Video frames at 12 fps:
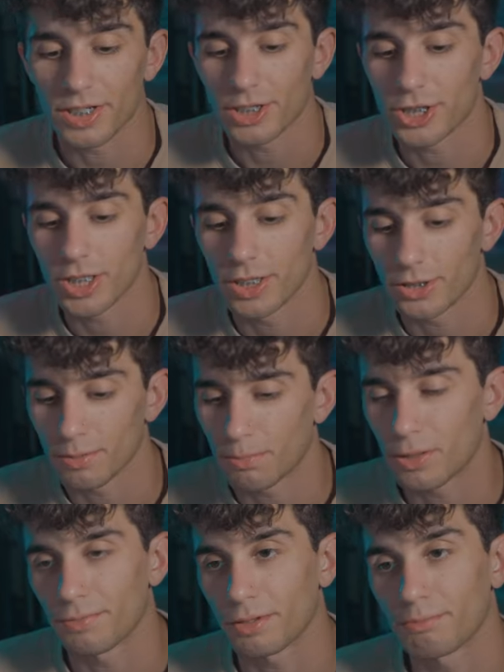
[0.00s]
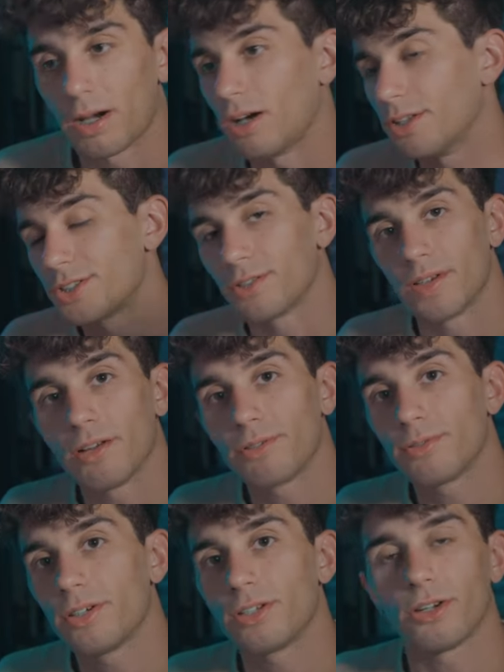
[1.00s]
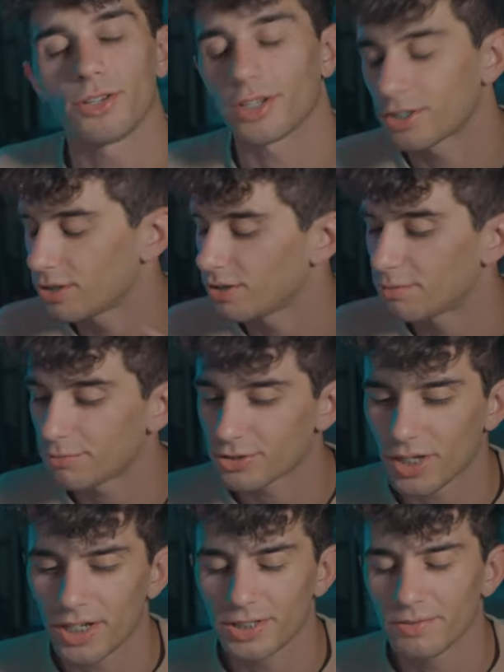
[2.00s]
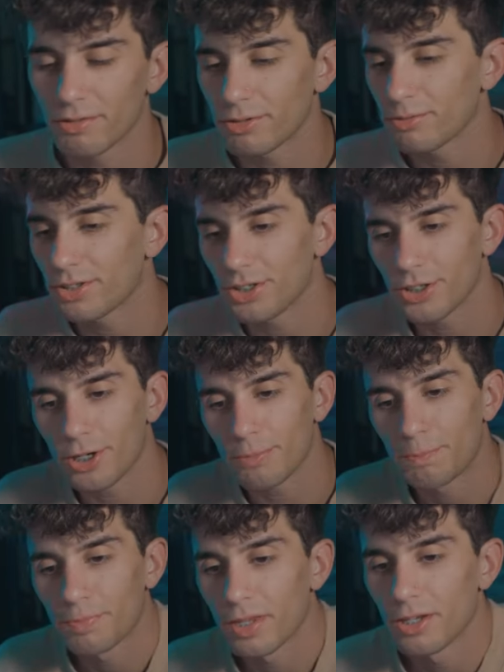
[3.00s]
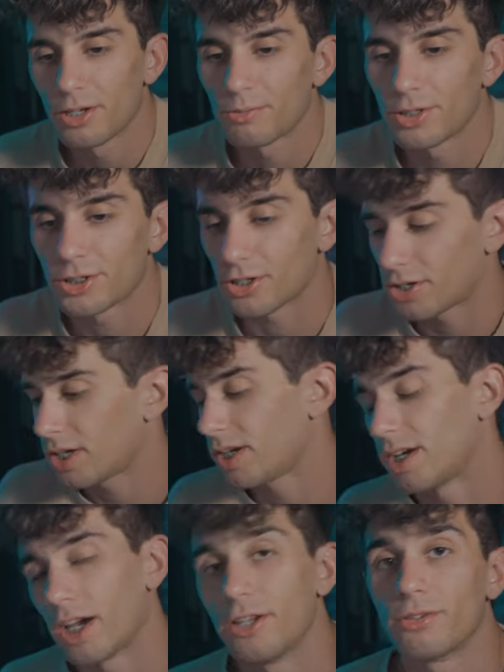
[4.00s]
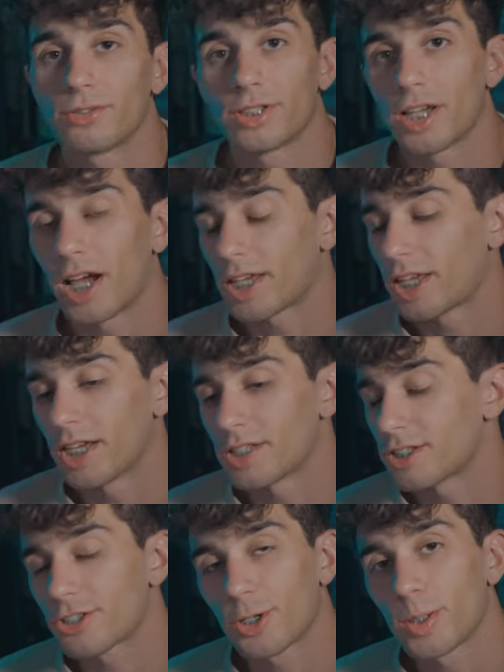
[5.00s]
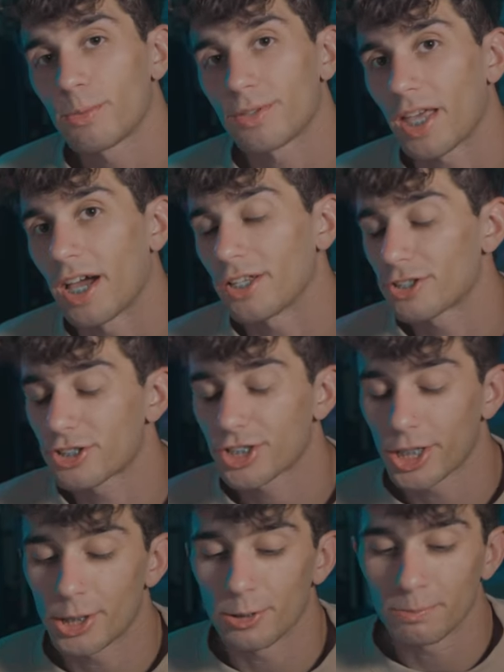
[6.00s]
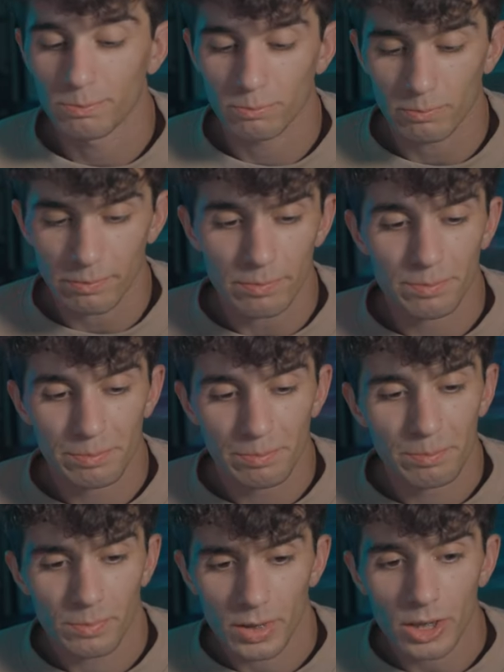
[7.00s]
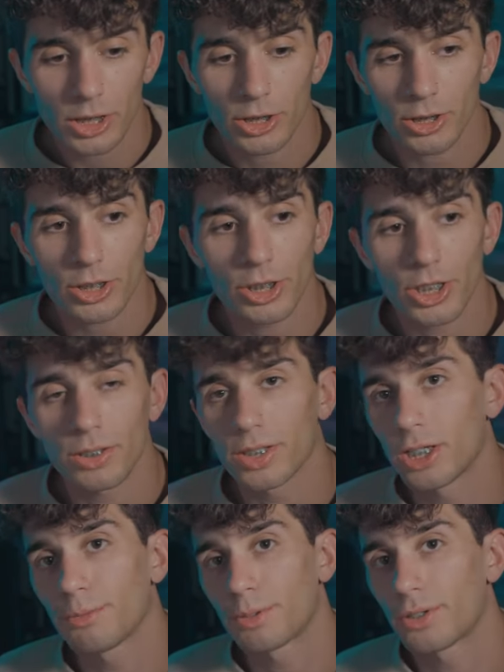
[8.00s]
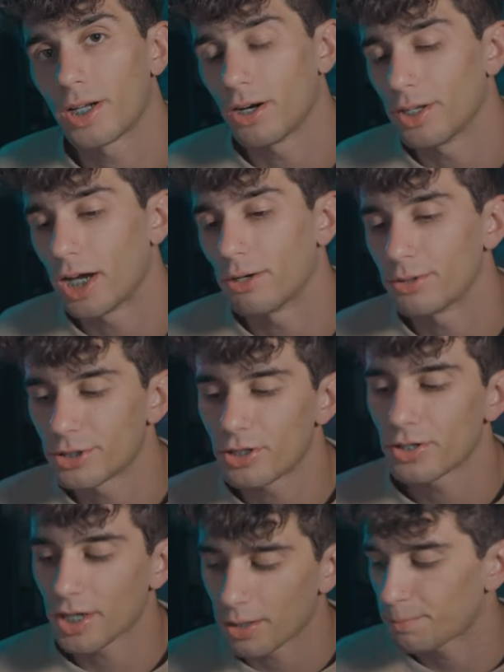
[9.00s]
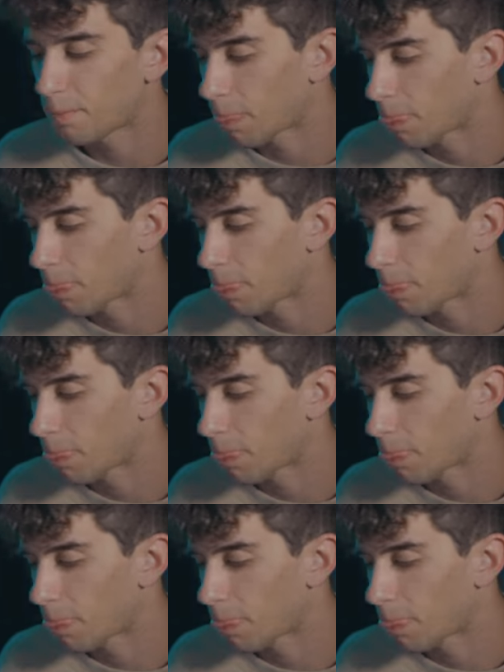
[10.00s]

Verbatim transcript: she is the perfect balance of everyone, all the good sides of everyone, you know. Which, okay, I don't, I can't disagree with that. So, they're gonna go and help her out now. Which, okay,